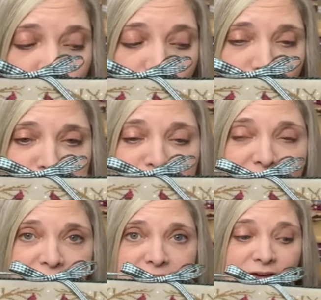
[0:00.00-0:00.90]

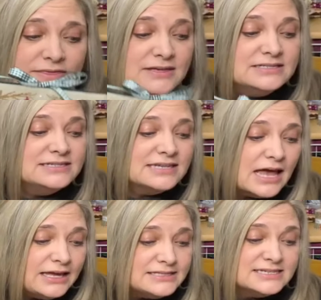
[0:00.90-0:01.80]
But the
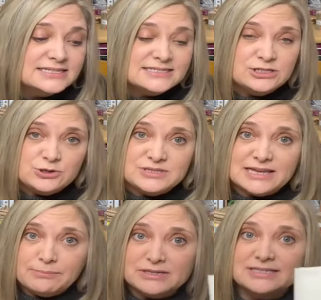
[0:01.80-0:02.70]
designs, the 2
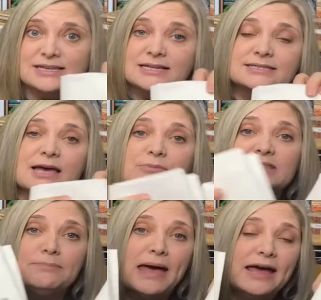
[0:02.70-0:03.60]
separate designs, come with
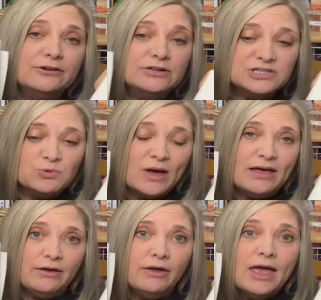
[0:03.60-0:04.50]
the pattern as
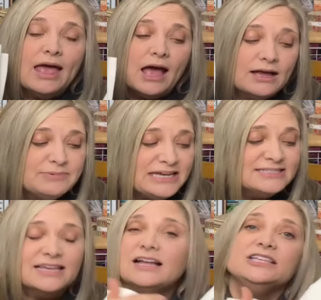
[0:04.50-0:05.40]
well, because
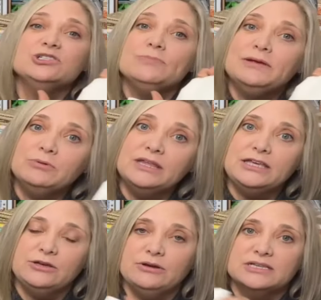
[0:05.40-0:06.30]
I thought these would be really
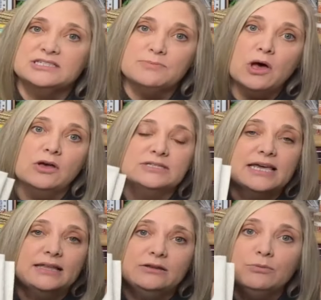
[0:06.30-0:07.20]
cute as smalls,
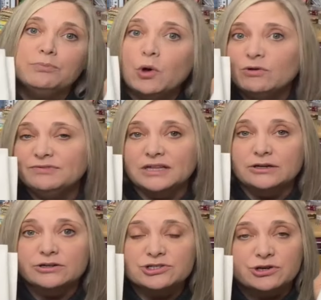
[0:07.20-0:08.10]
like little bowl
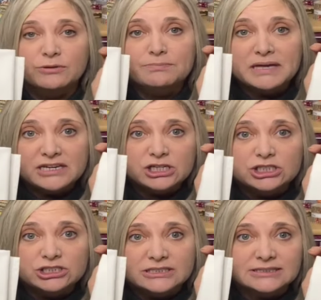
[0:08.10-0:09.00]
fillers or pin
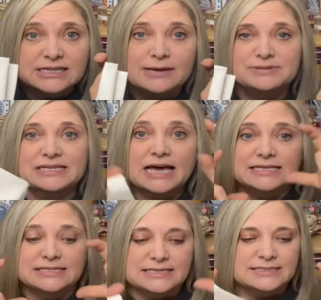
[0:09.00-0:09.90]
cushion type
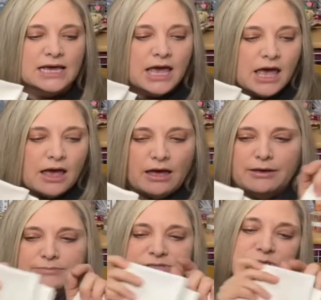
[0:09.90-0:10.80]
sizes.
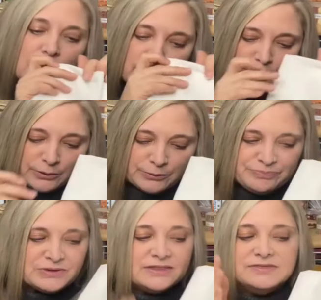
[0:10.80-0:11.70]
So
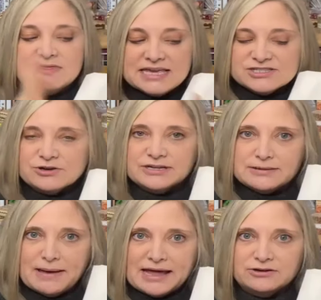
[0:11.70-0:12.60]
these are in the
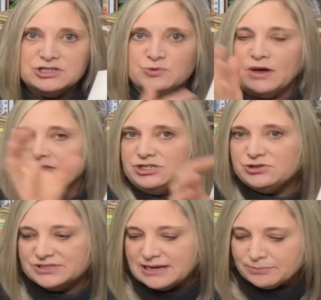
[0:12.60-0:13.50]
pattern as well, the 2
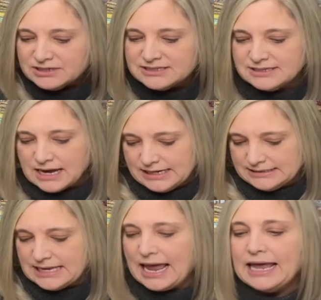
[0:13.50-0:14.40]
separate
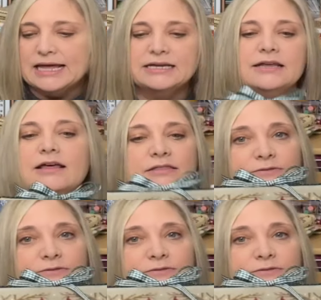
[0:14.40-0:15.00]
designs and the